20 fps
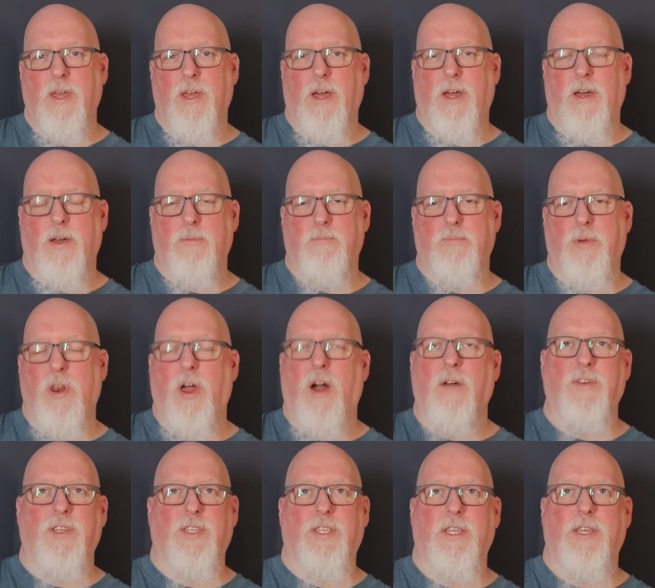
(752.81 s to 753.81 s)
uh, but
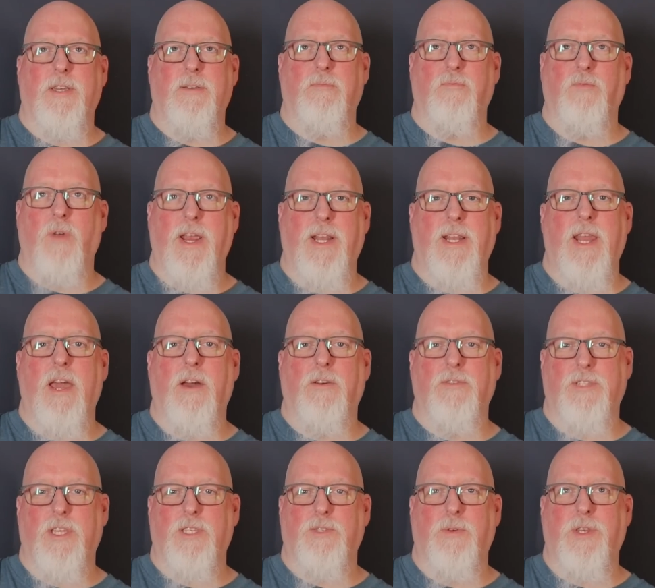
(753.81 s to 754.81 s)
obviously right now,
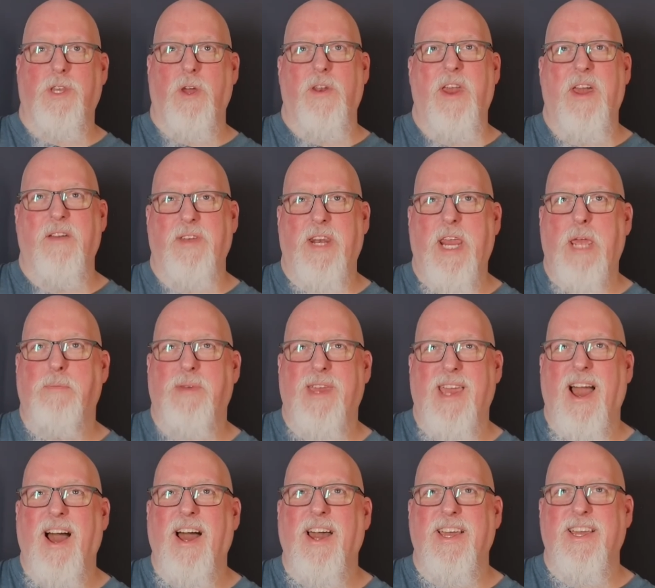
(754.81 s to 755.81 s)
since we don't have an
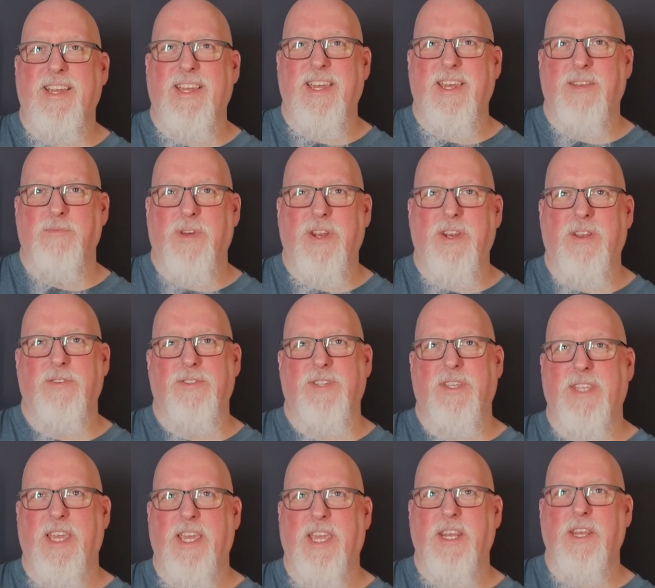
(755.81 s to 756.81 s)
API in Windows
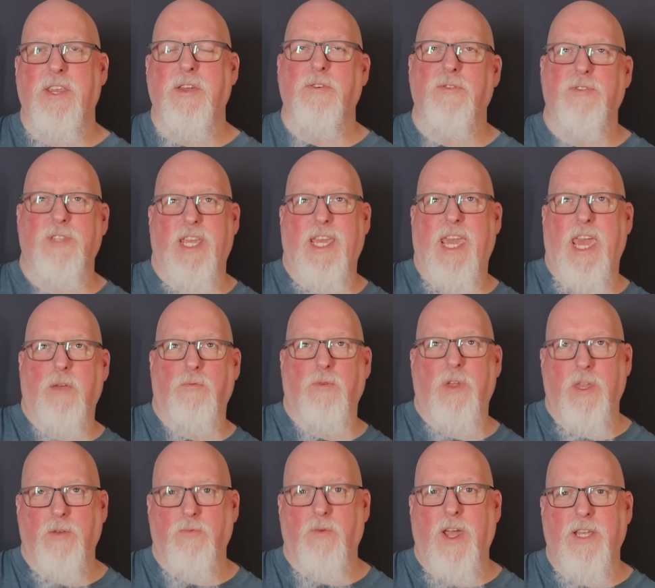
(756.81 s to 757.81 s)
that they can use, they can't
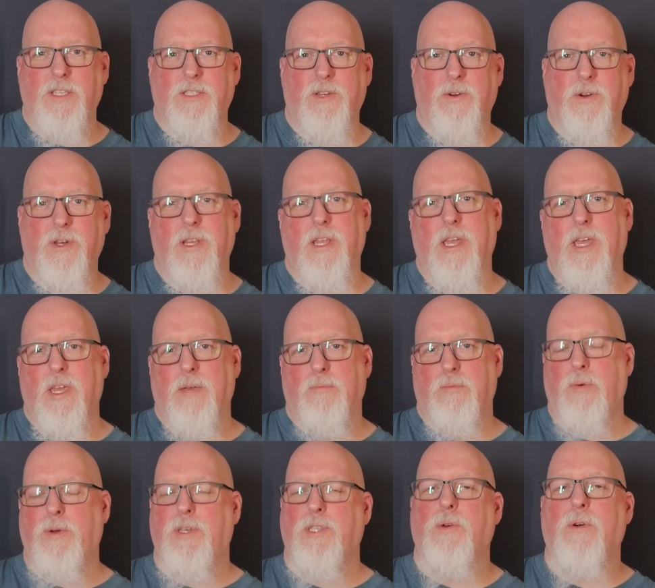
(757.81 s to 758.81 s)
really write to it,
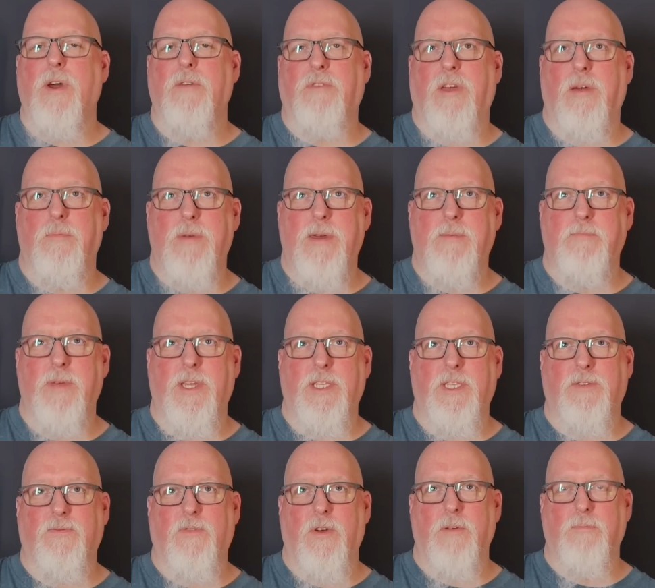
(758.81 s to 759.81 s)
but we do have
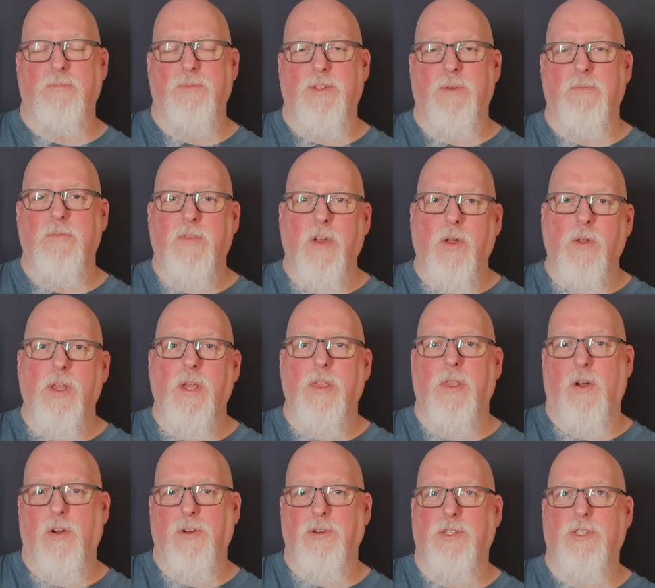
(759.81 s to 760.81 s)
commitments from some fairly
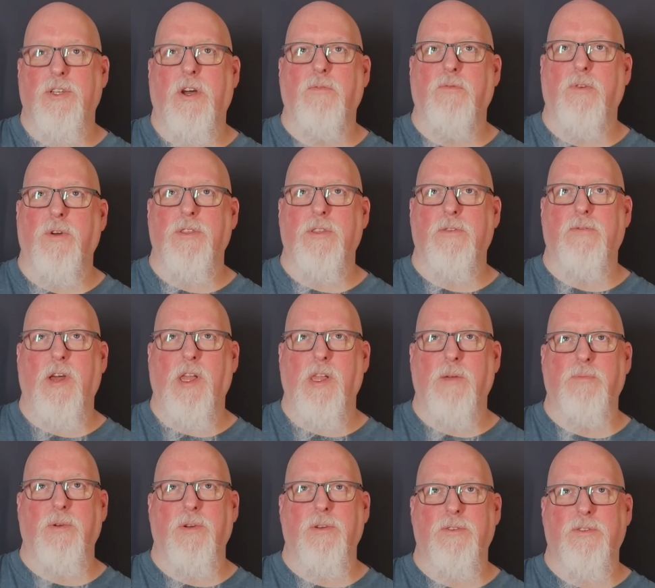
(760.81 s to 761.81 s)
large large software
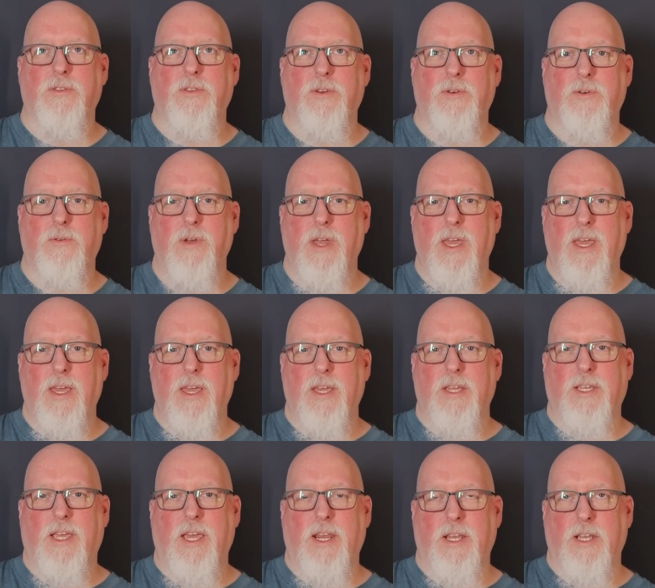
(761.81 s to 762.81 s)
developers to
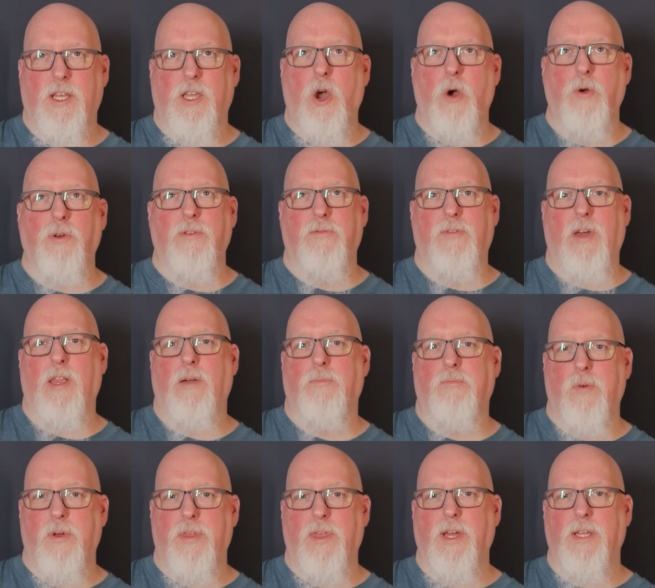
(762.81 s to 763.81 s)
kind of co-develop
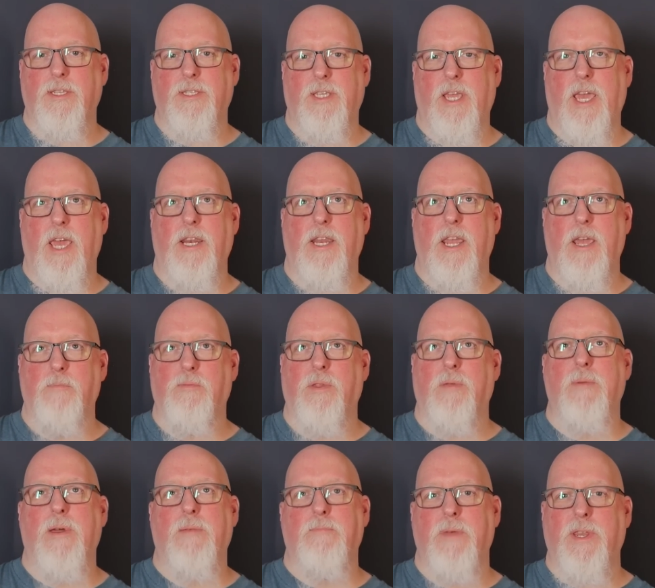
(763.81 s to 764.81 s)
with us and
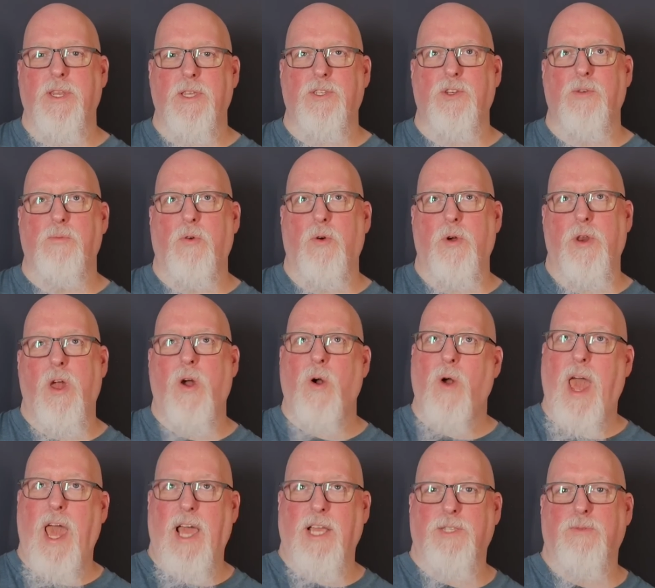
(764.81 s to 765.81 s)
implement MIDI 2.0
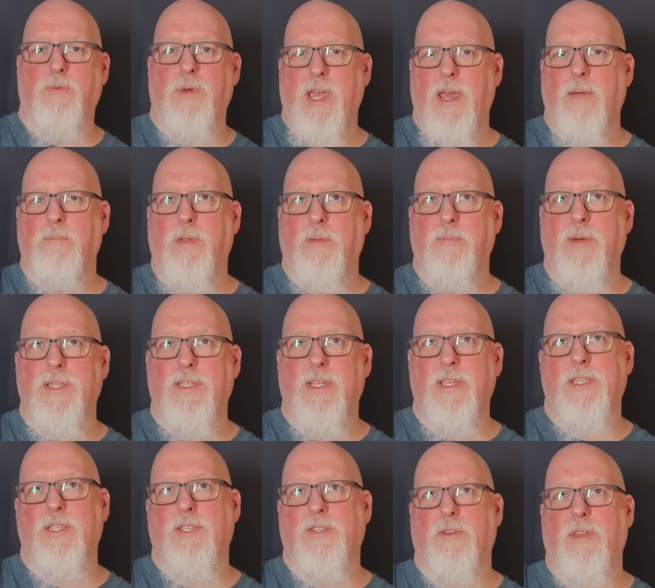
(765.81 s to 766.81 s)
as we implement
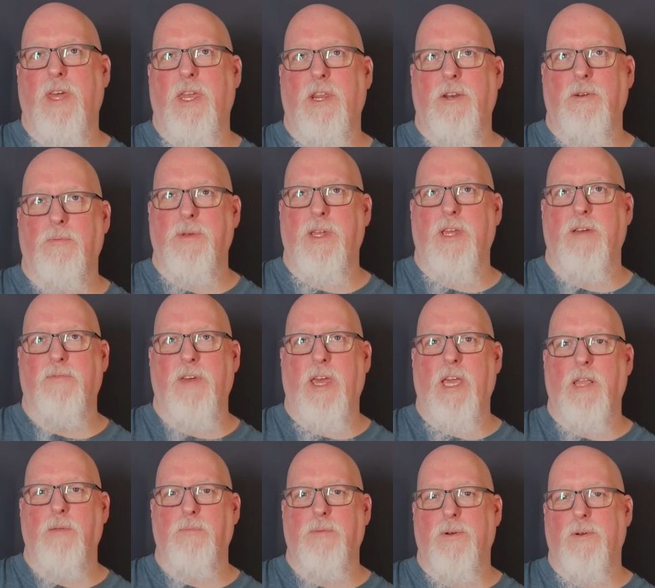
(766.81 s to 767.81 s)
it, so that it'll be
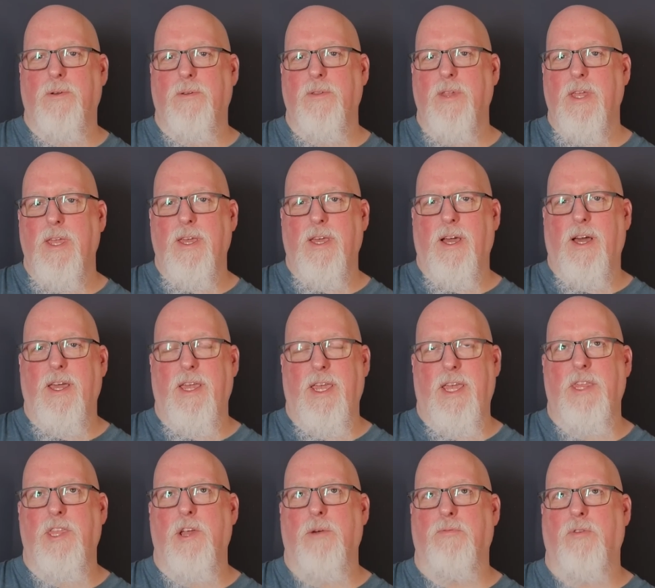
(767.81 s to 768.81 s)
available uh,
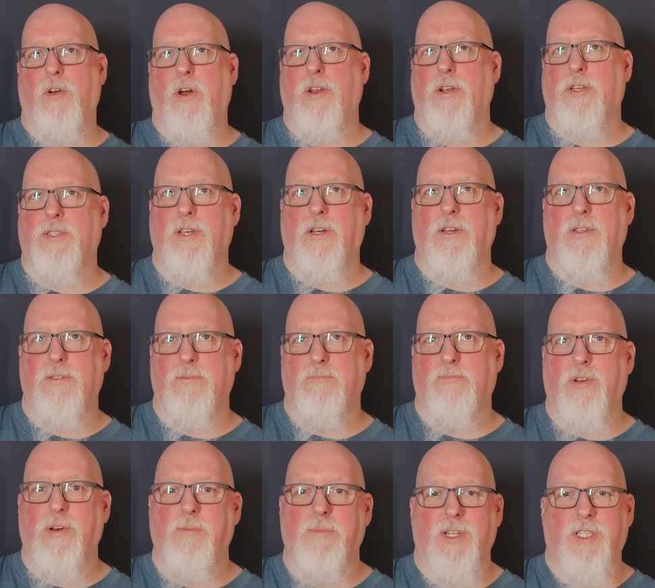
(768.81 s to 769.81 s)
in their products on
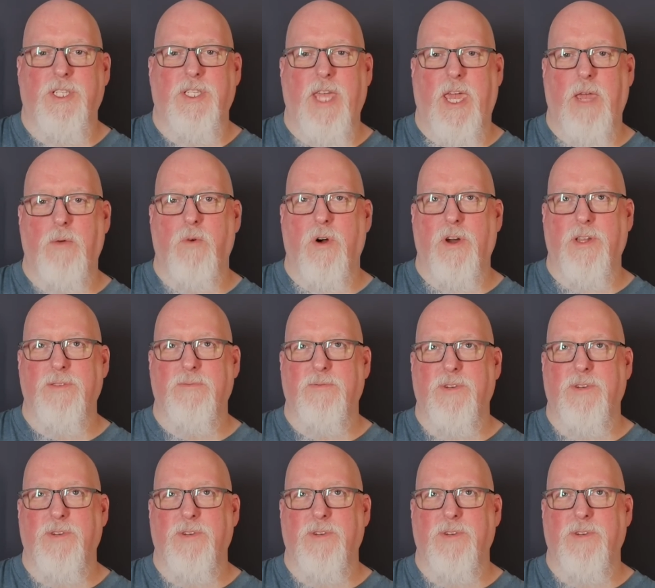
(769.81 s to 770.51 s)
pretty much day one.